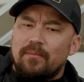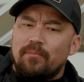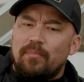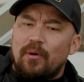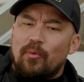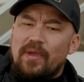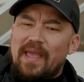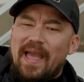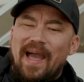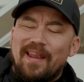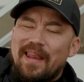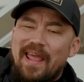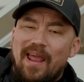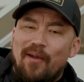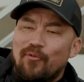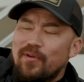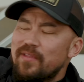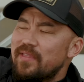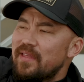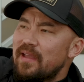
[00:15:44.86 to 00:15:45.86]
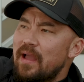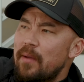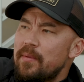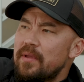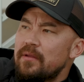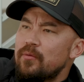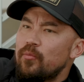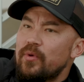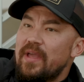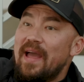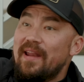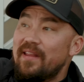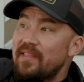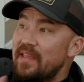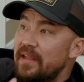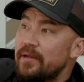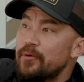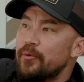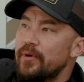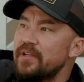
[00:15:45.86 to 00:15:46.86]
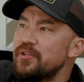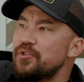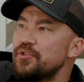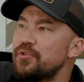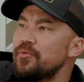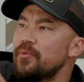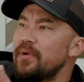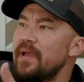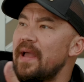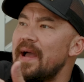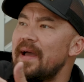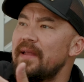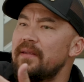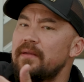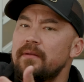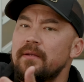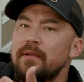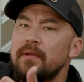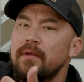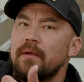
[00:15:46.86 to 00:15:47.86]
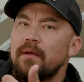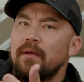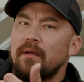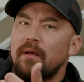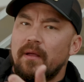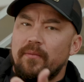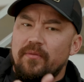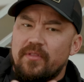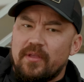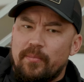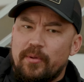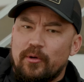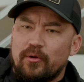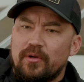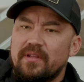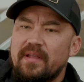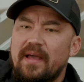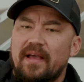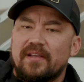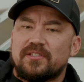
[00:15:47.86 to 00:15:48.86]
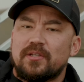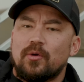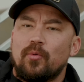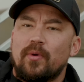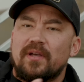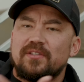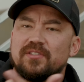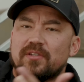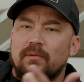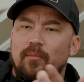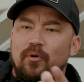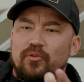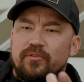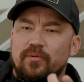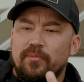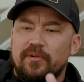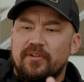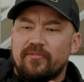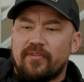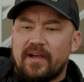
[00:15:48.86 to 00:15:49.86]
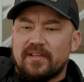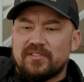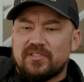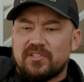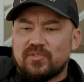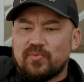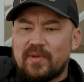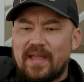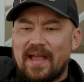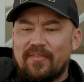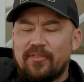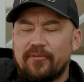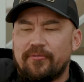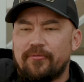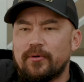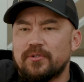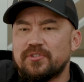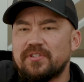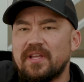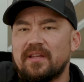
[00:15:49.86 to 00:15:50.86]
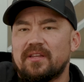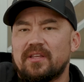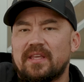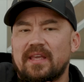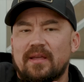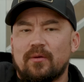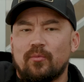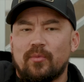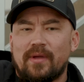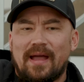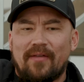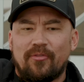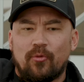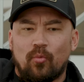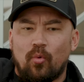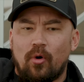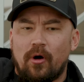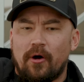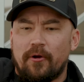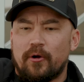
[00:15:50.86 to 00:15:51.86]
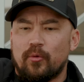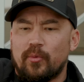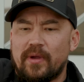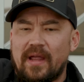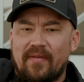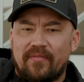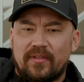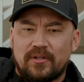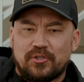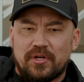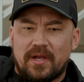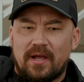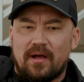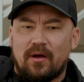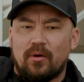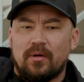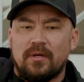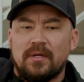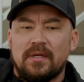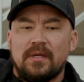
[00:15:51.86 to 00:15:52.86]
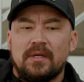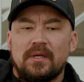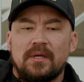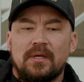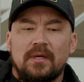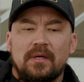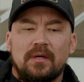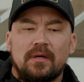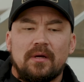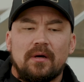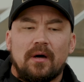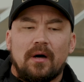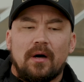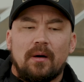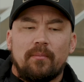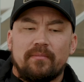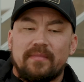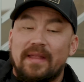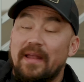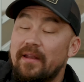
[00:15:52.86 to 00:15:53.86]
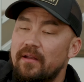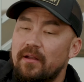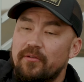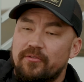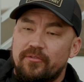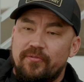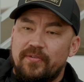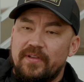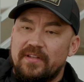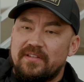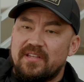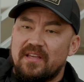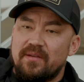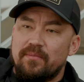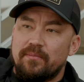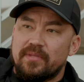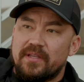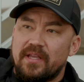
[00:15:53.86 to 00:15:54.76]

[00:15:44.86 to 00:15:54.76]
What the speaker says: But we had everything. I mean, we had an inReach. Yeah. We had the ability to SOS on multiple devices. We had the first aid kit. We had the water. We had the chow. Not enough to feed Tim